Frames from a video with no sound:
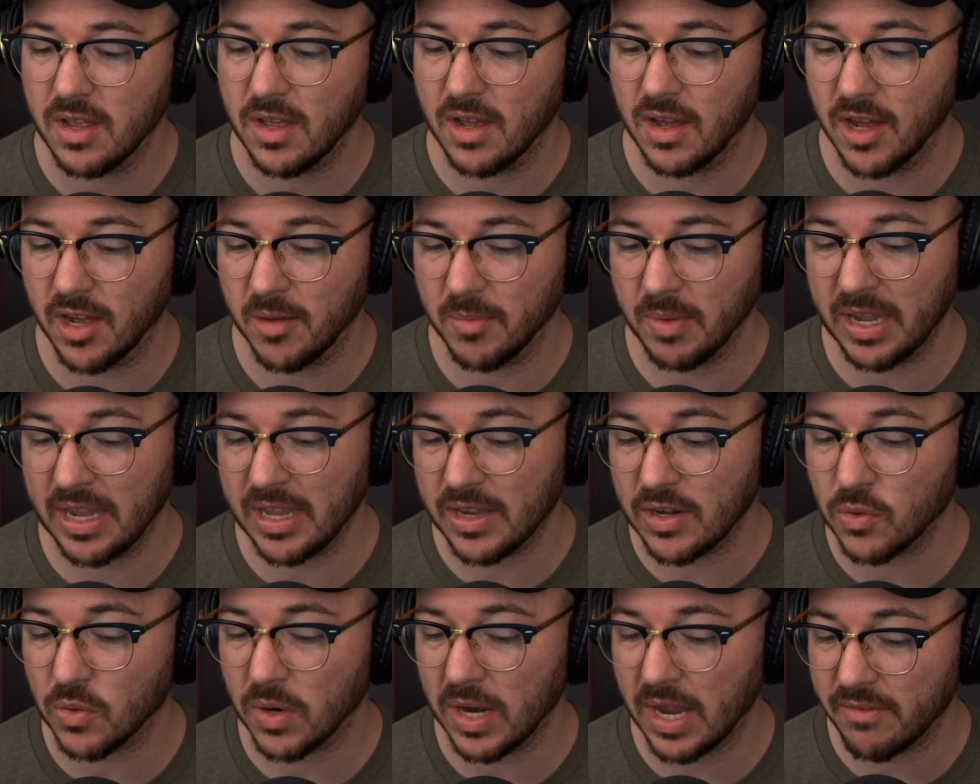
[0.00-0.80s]

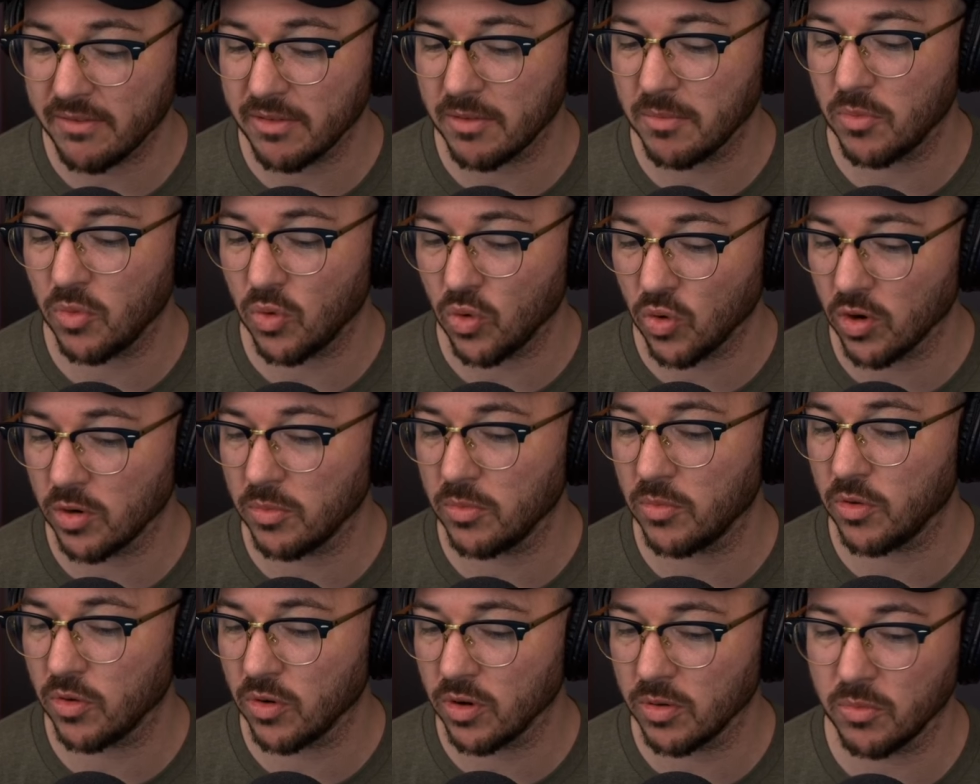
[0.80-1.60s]
and or have a more and
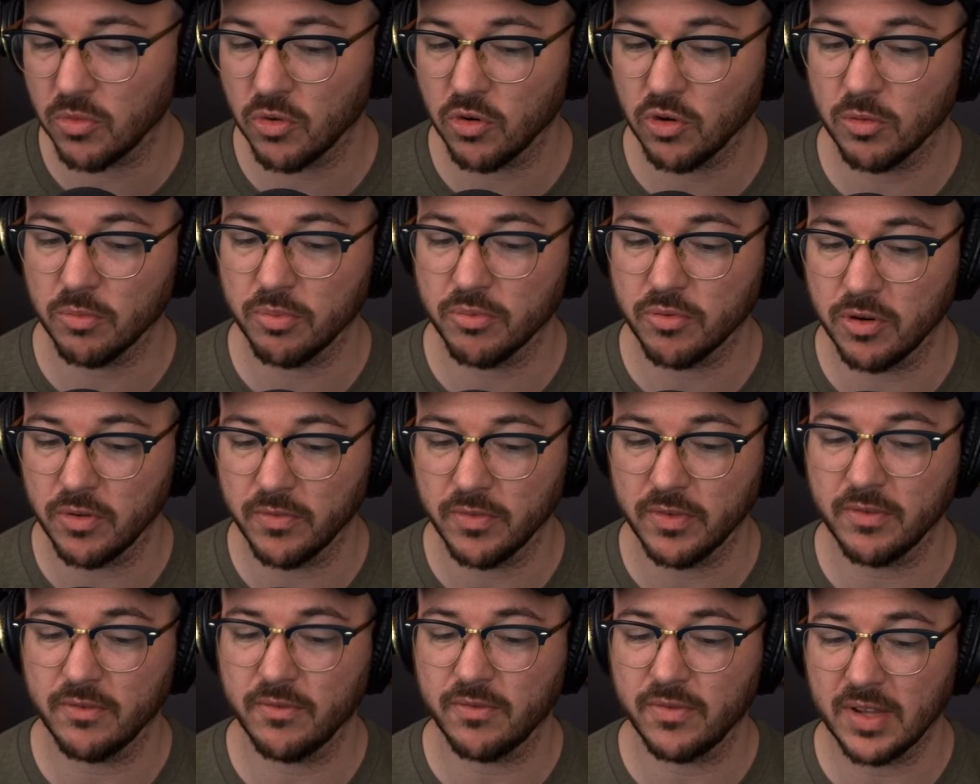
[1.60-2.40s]
more and more
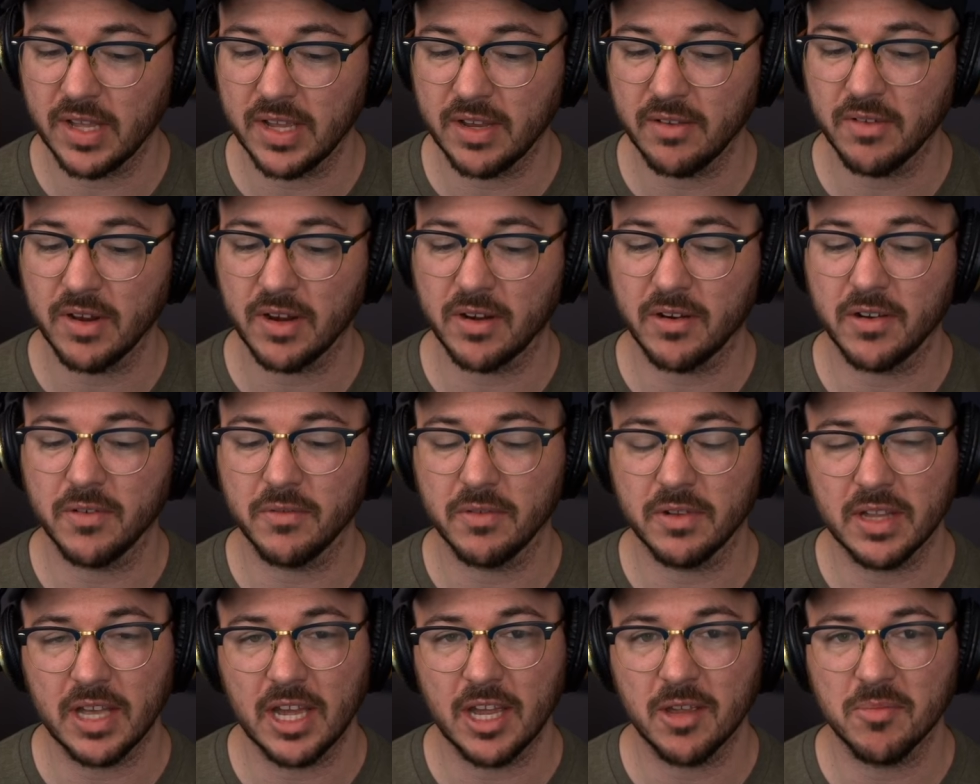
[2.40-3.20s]
proven flight record and
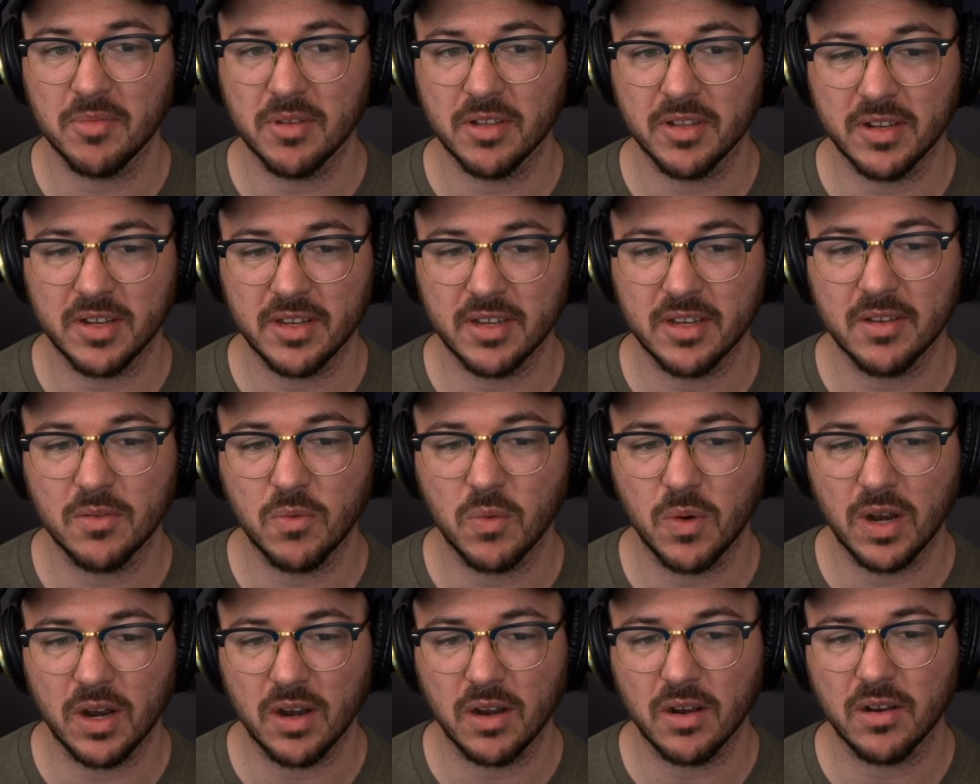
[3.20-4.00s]
reliability
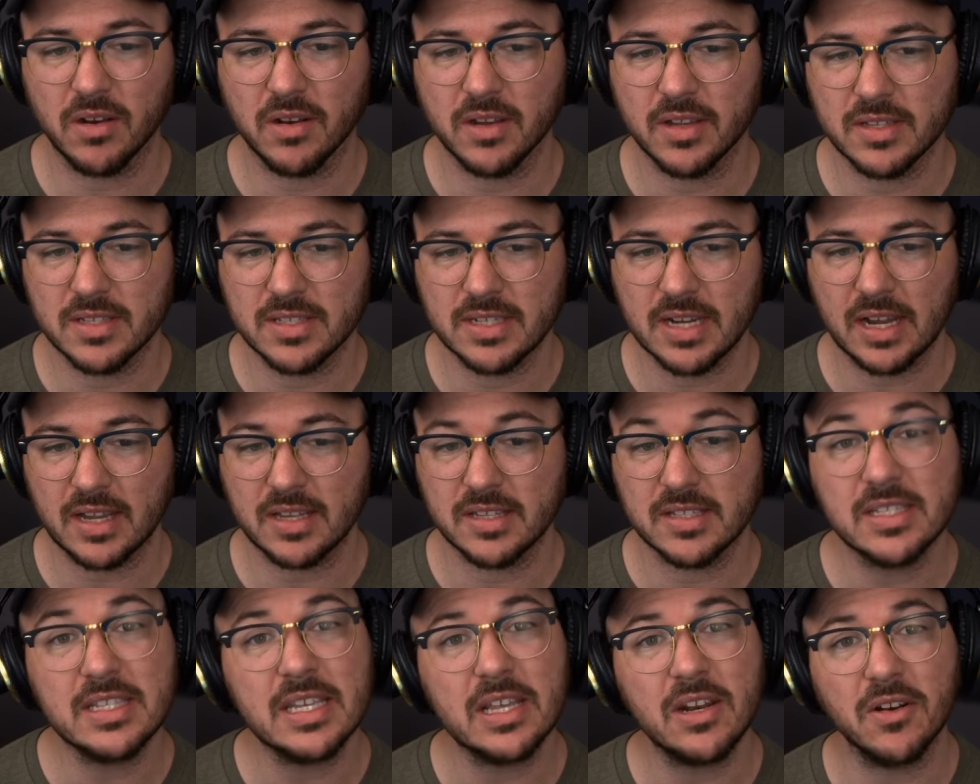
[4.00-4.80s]
where it's not
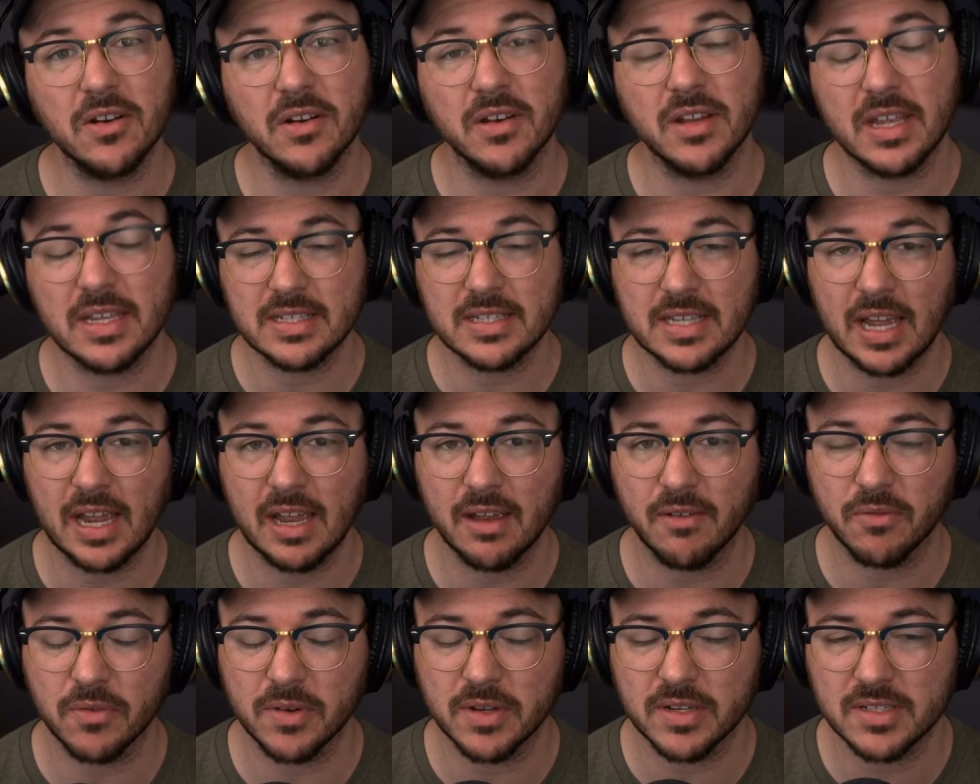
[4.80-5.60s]
considered high
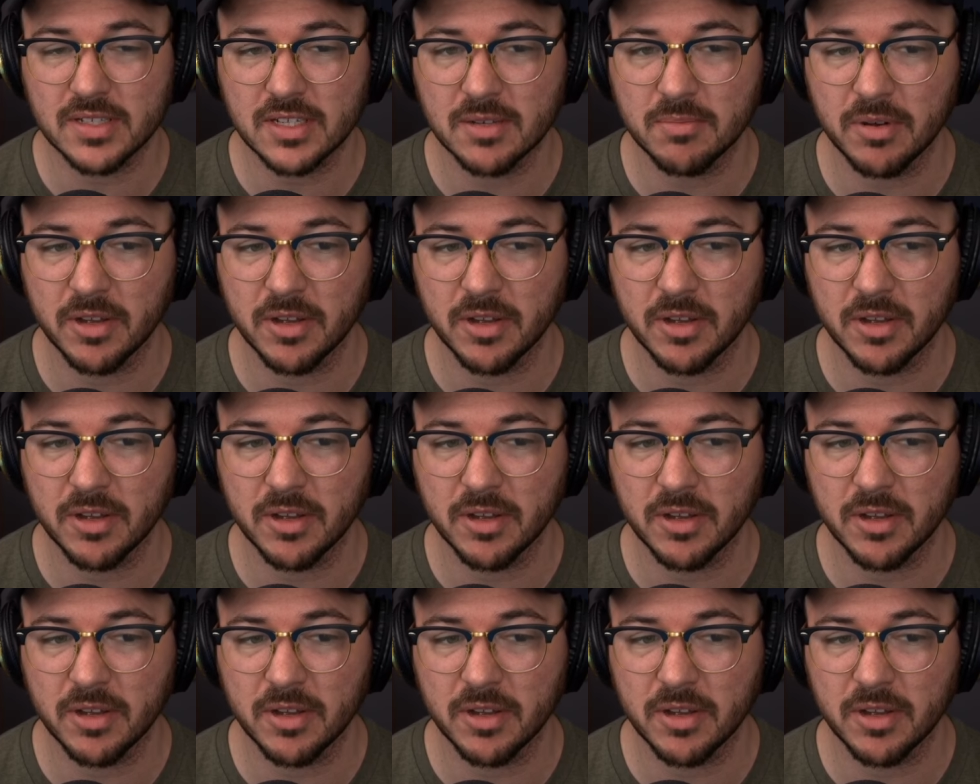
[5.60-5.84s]
of risk.